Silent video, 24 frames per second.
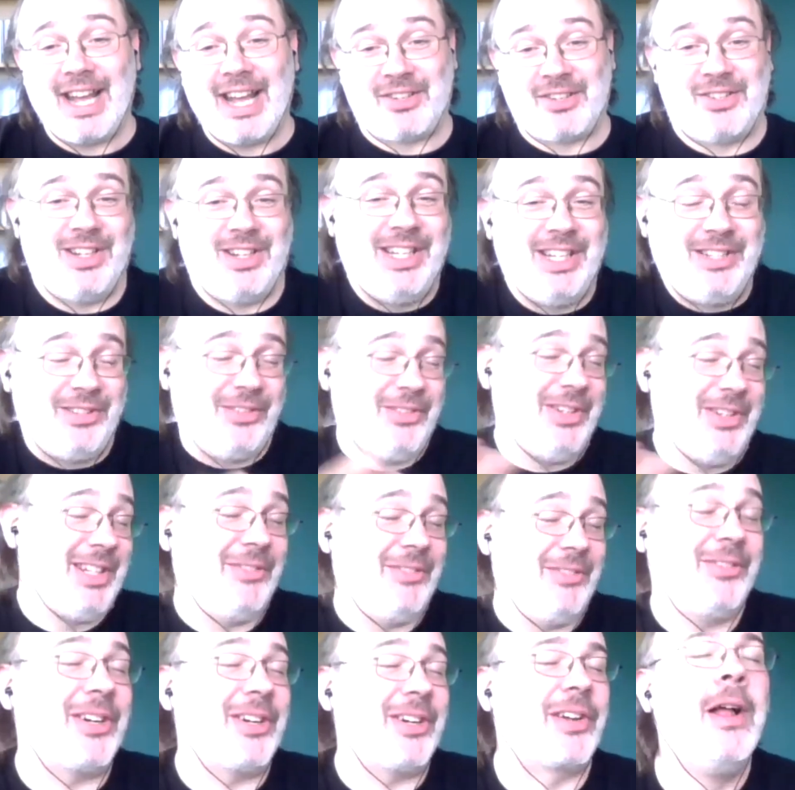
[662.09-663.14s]
actually doing
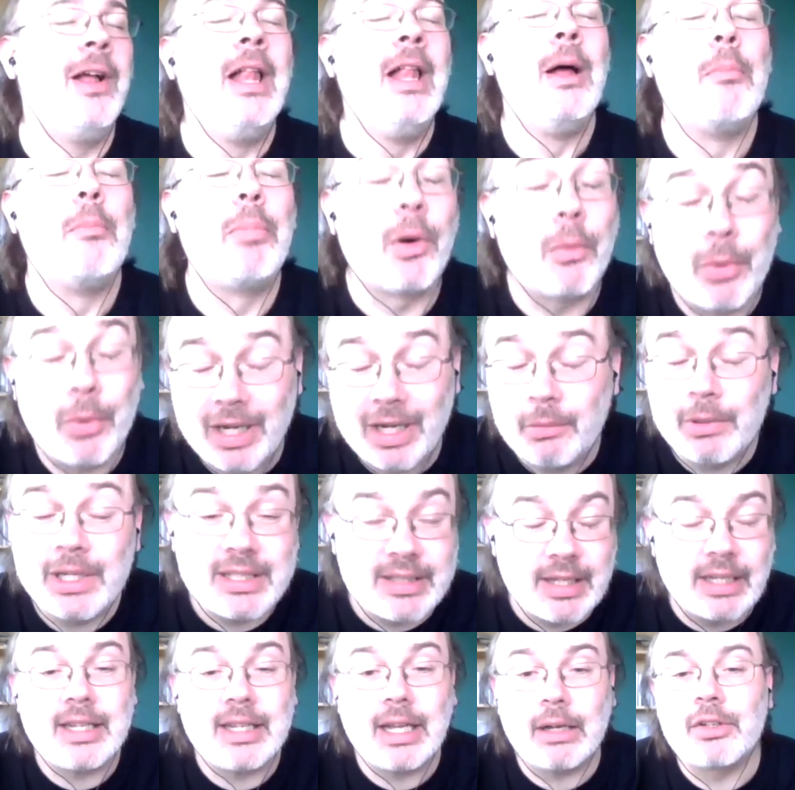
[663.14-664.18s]
the work. But when we
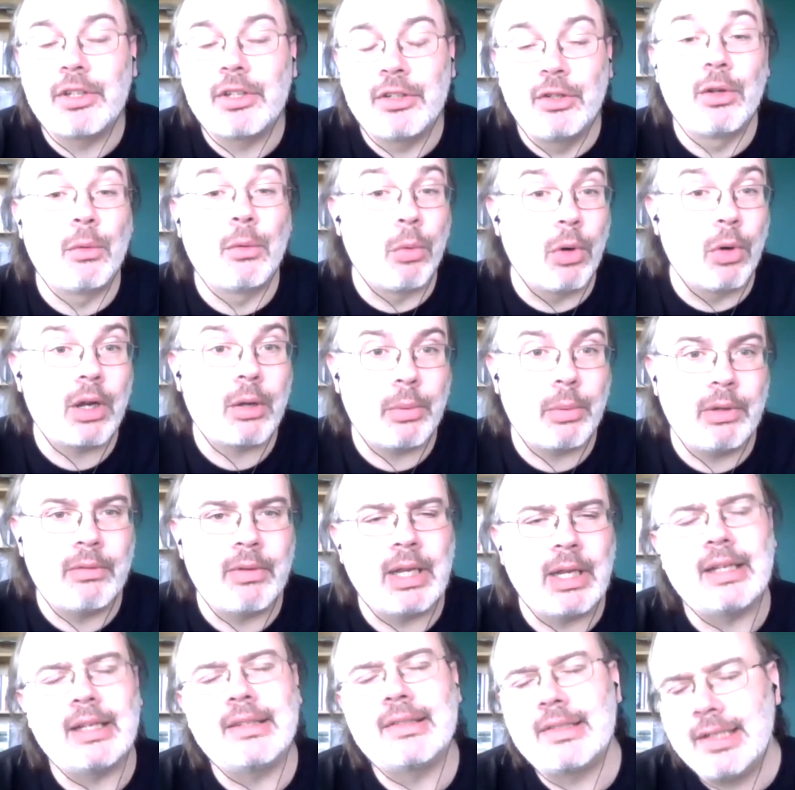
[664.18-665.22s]
sat down to do the work, we
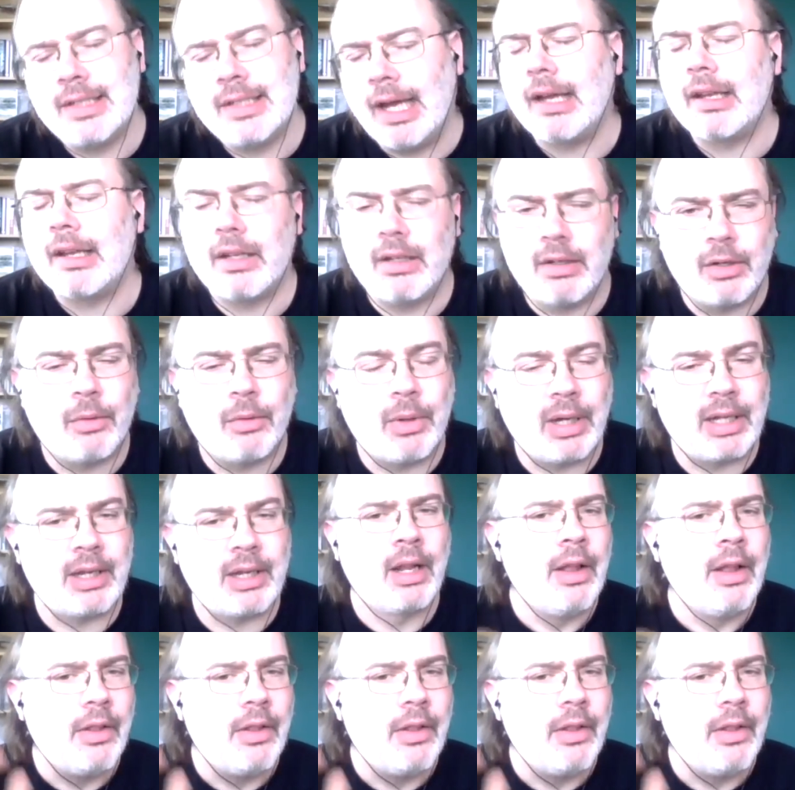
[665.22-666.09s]
realized, yeah, you know what?